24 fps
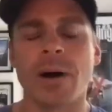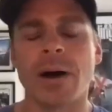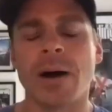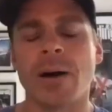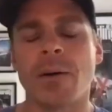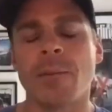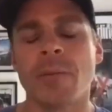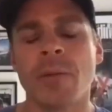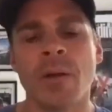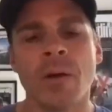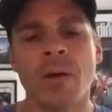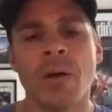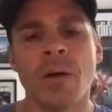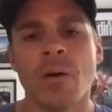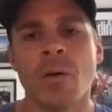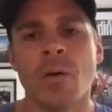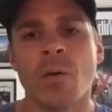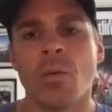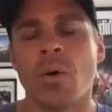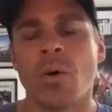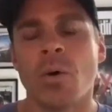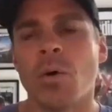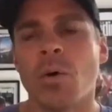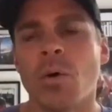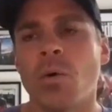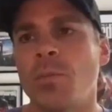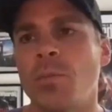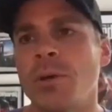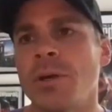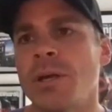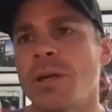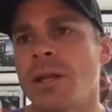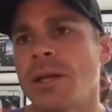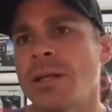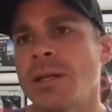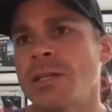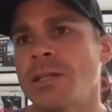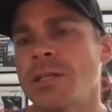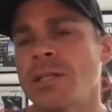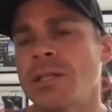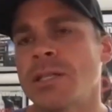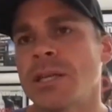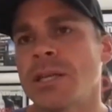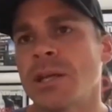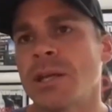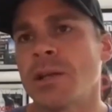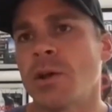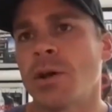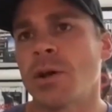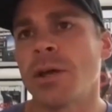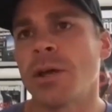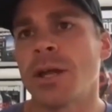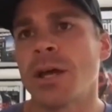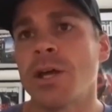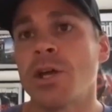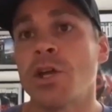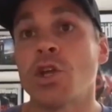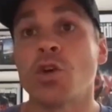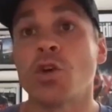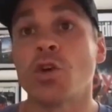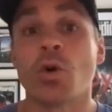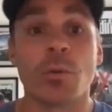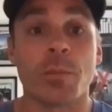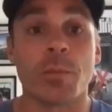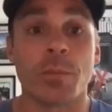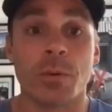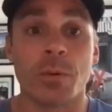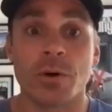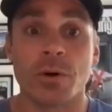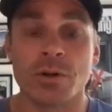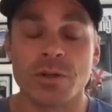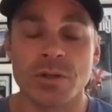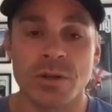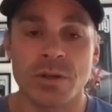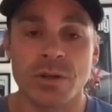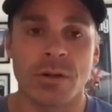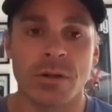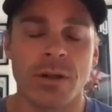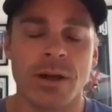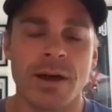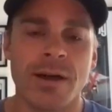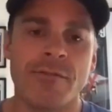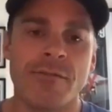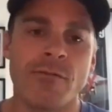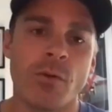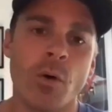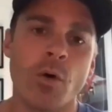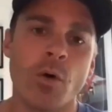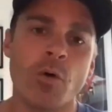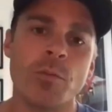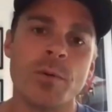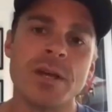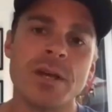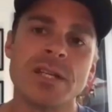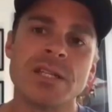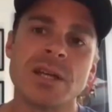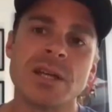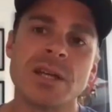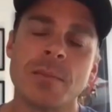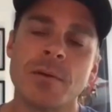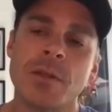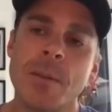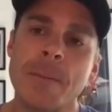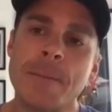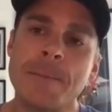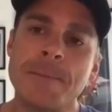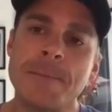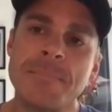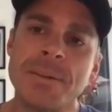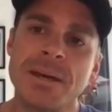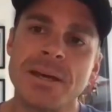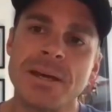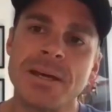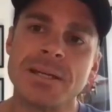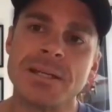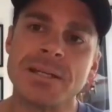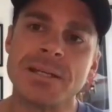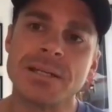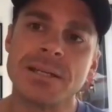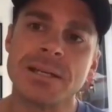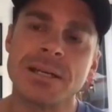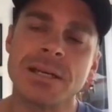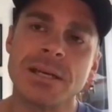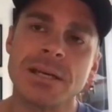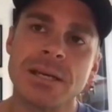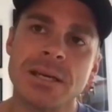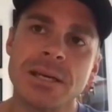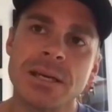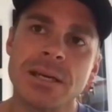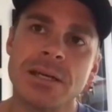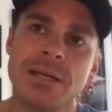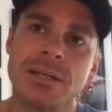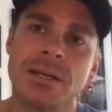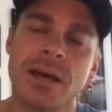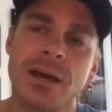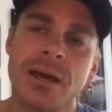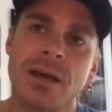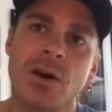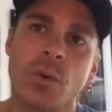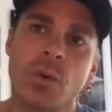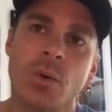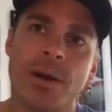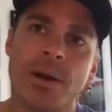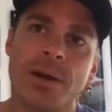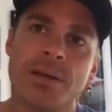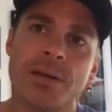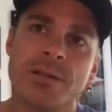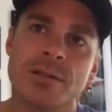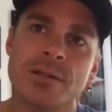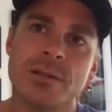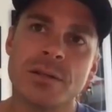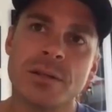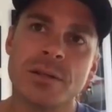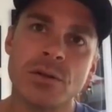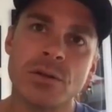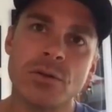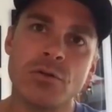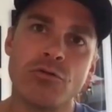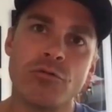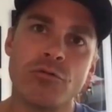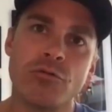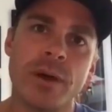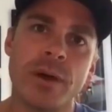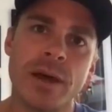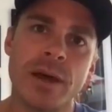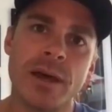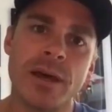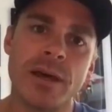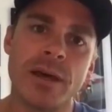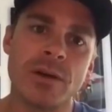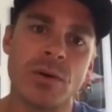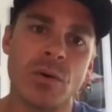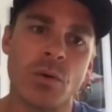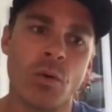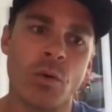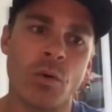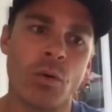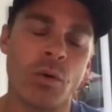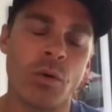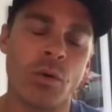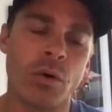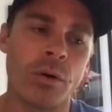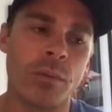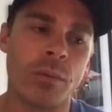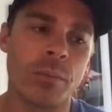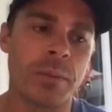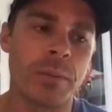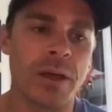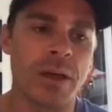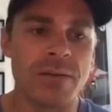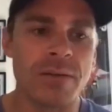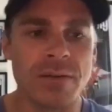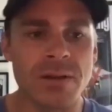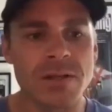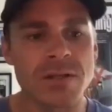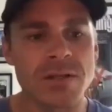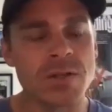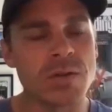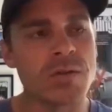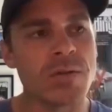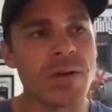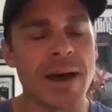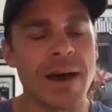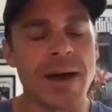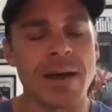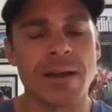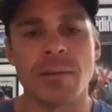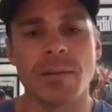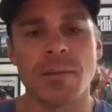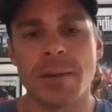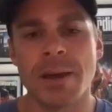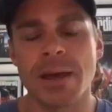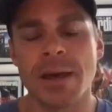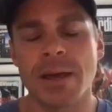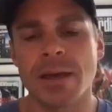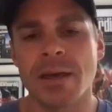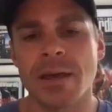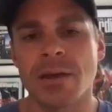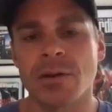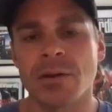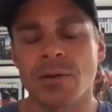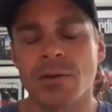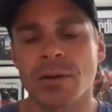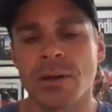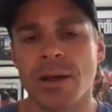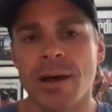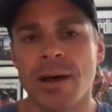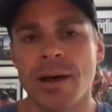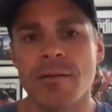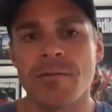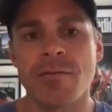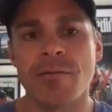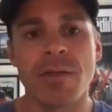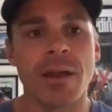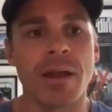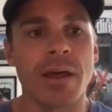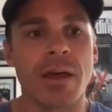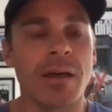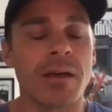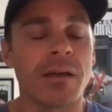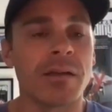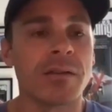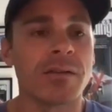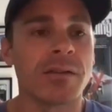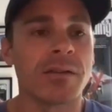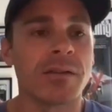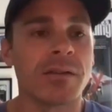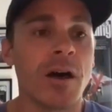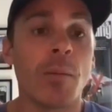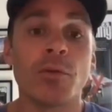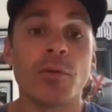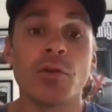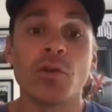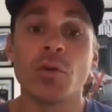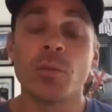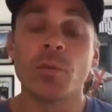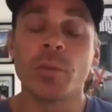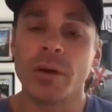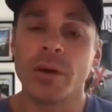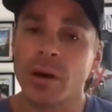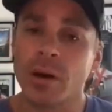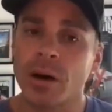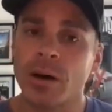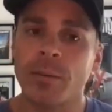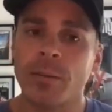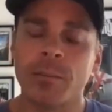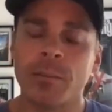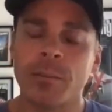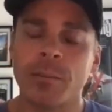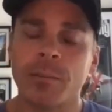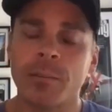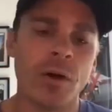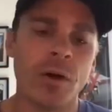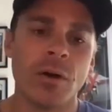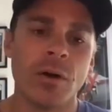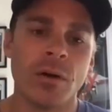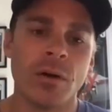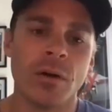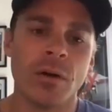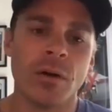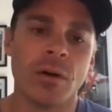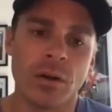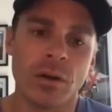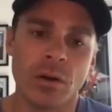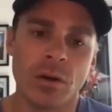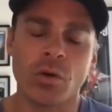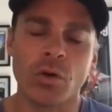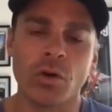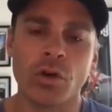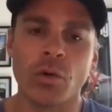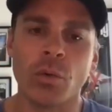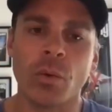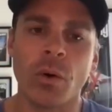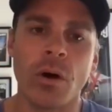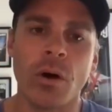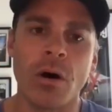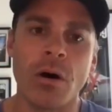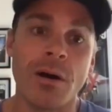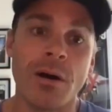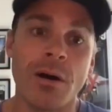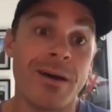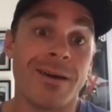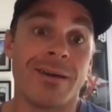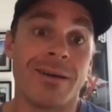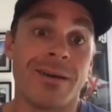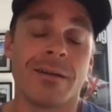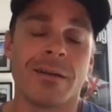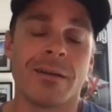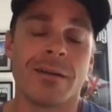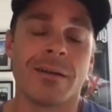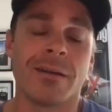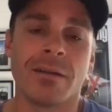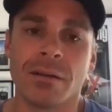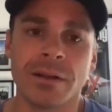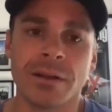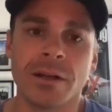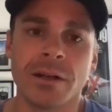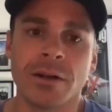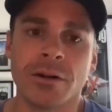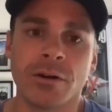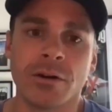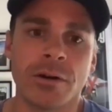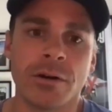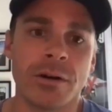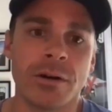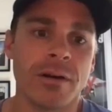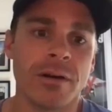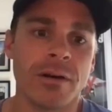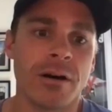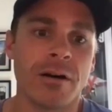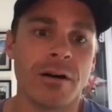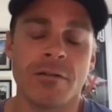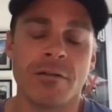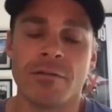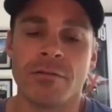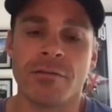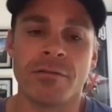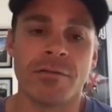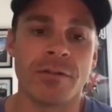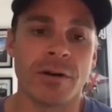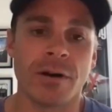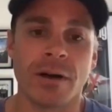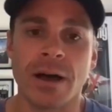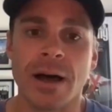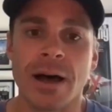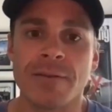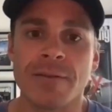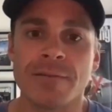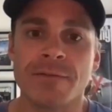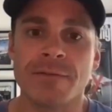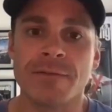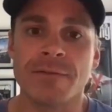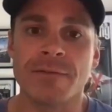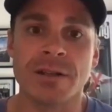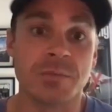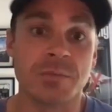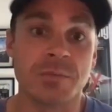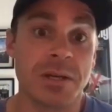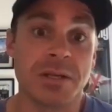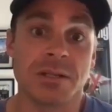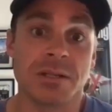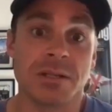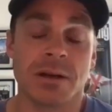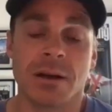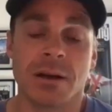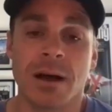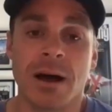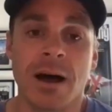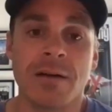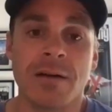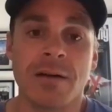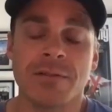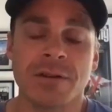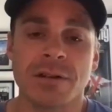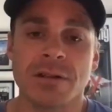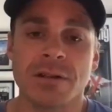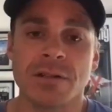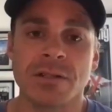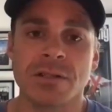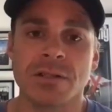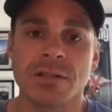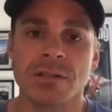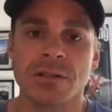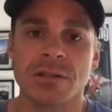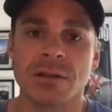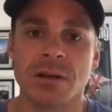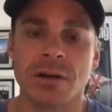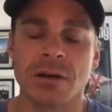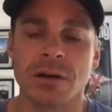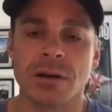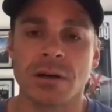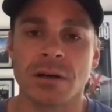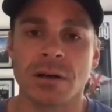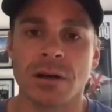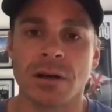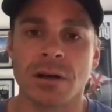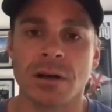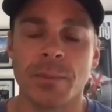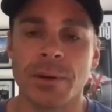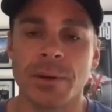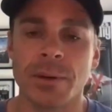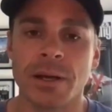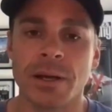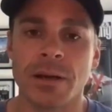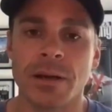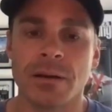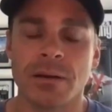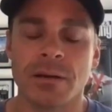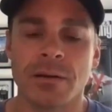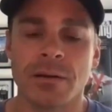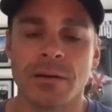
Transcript: Wow. What would be, let's just say, looking at your personal life, what would be some of the biggest key takeaways you've made or pivots you had to make in your life that has helped you become, who you are and the leader of a confidence, basically a confidence company?